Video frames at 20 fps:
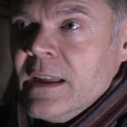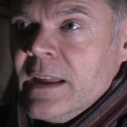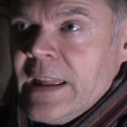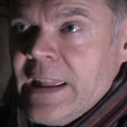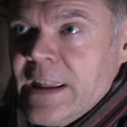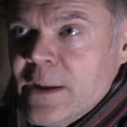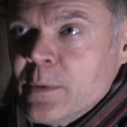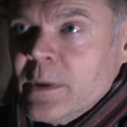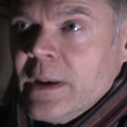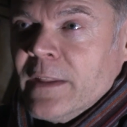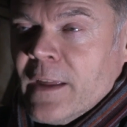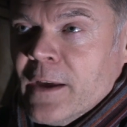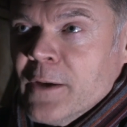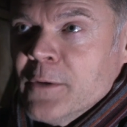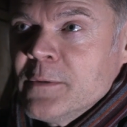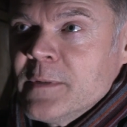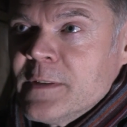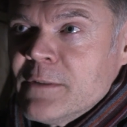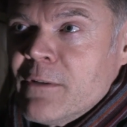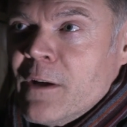Equally
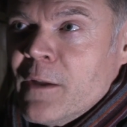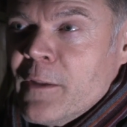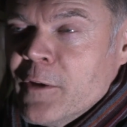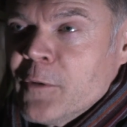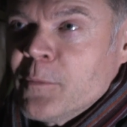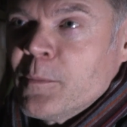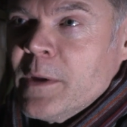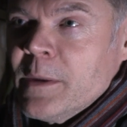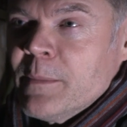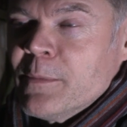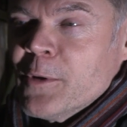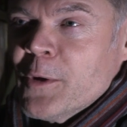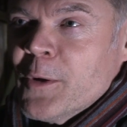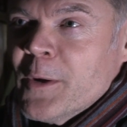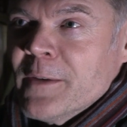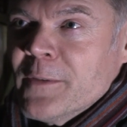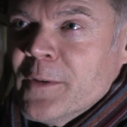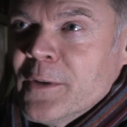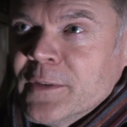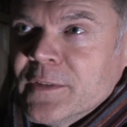though, there are those people who
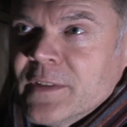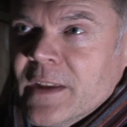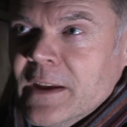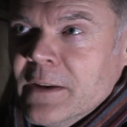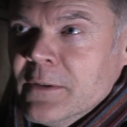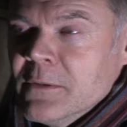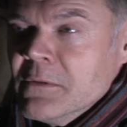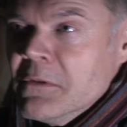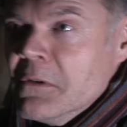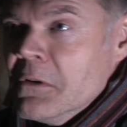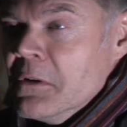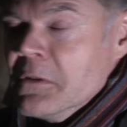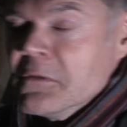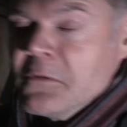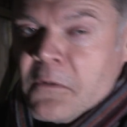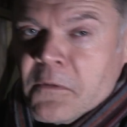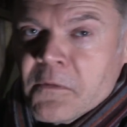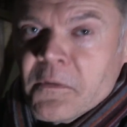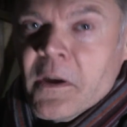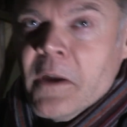I've heard saying, oh, it's
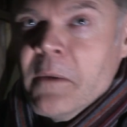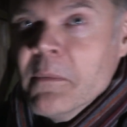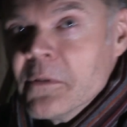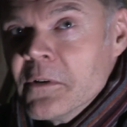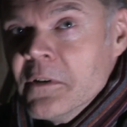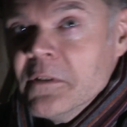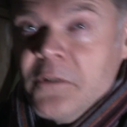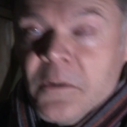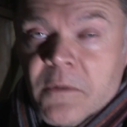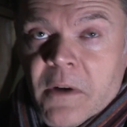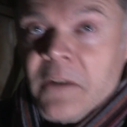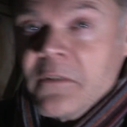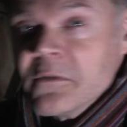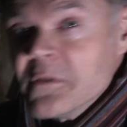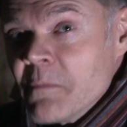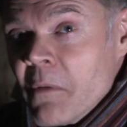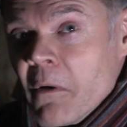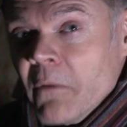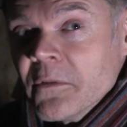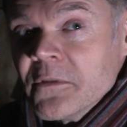not fair because you had a
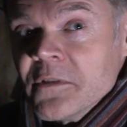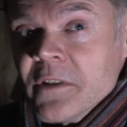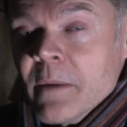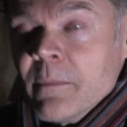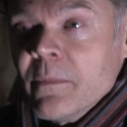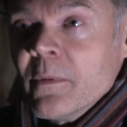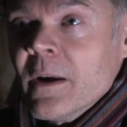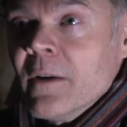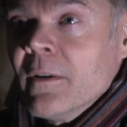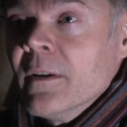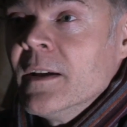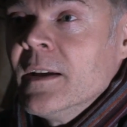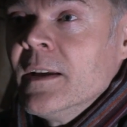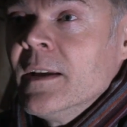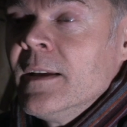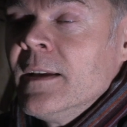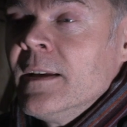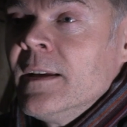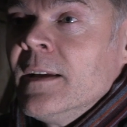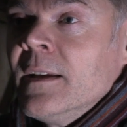sponsorship. Well,
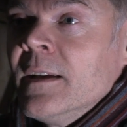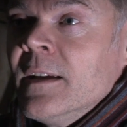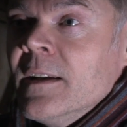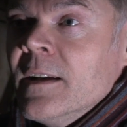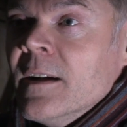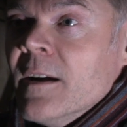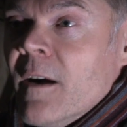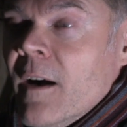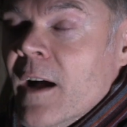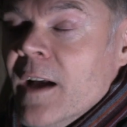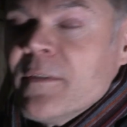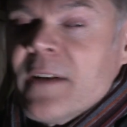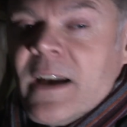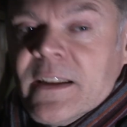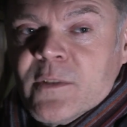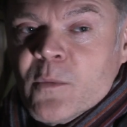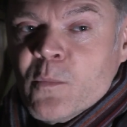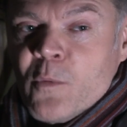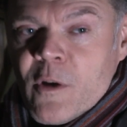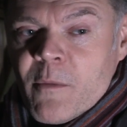I've
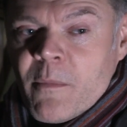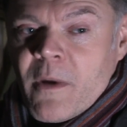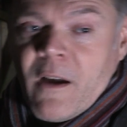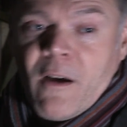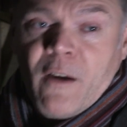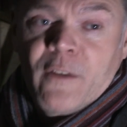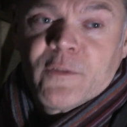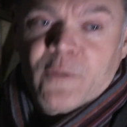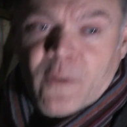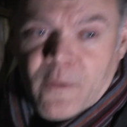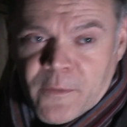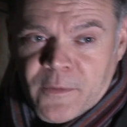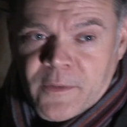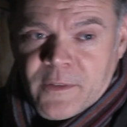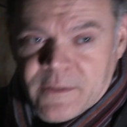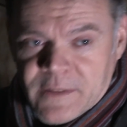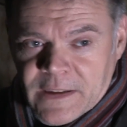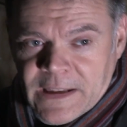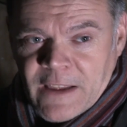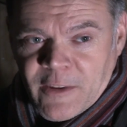had to work my arse off
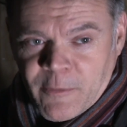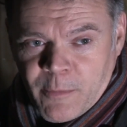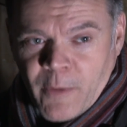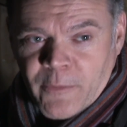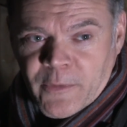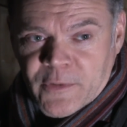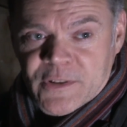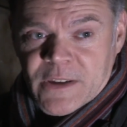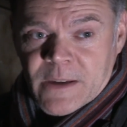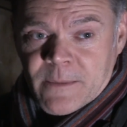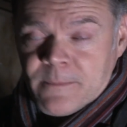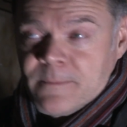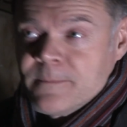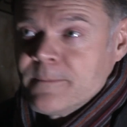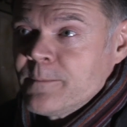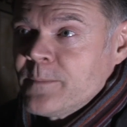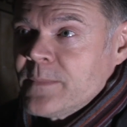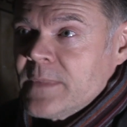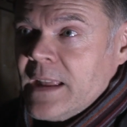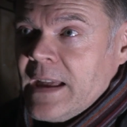to get sponsorship.
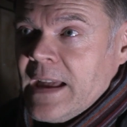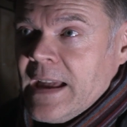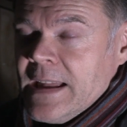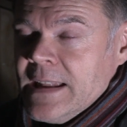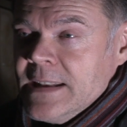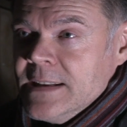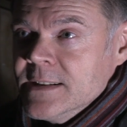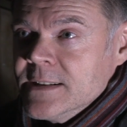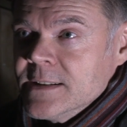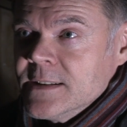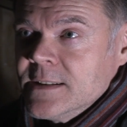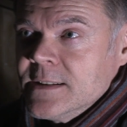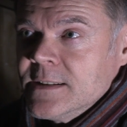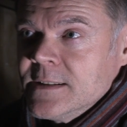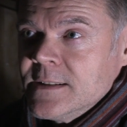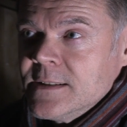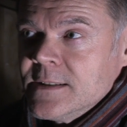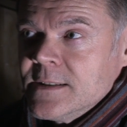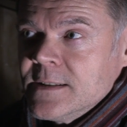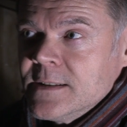And
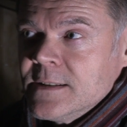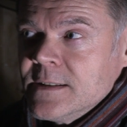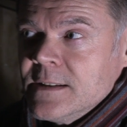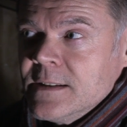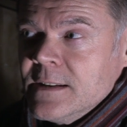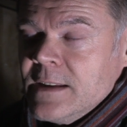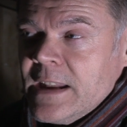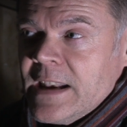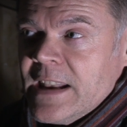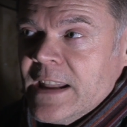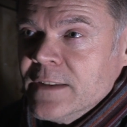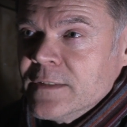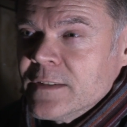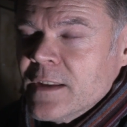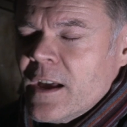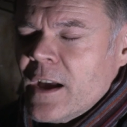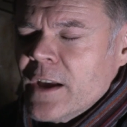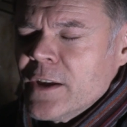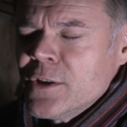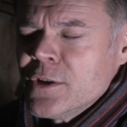it is
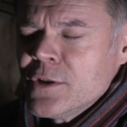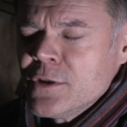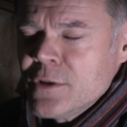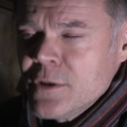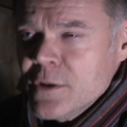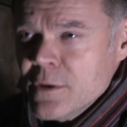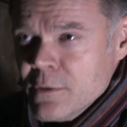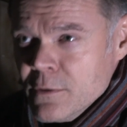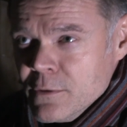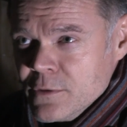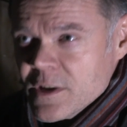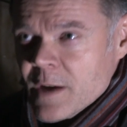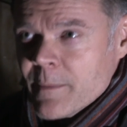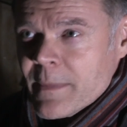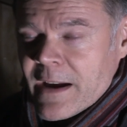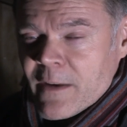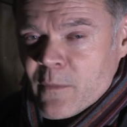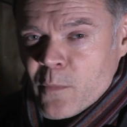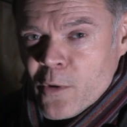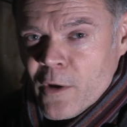a huge
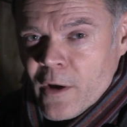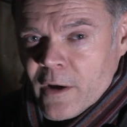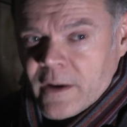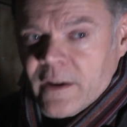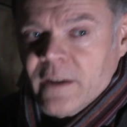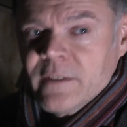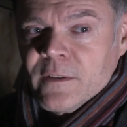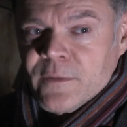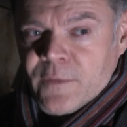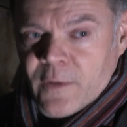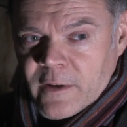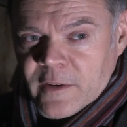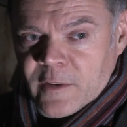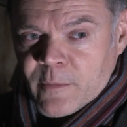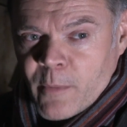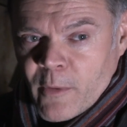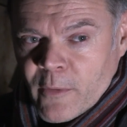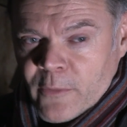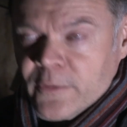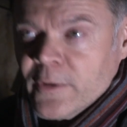amount of work to find
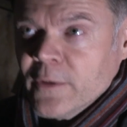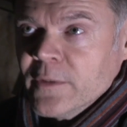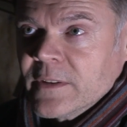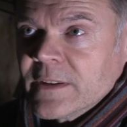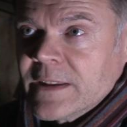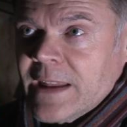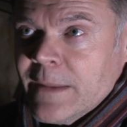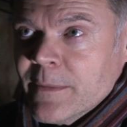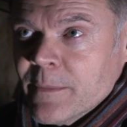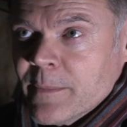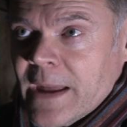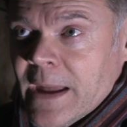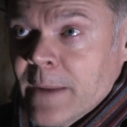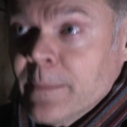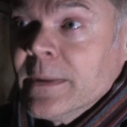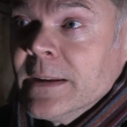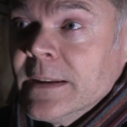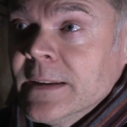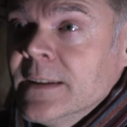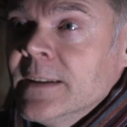sponsors and keep them
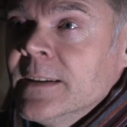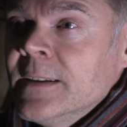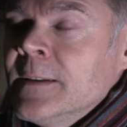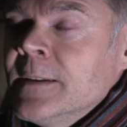happy.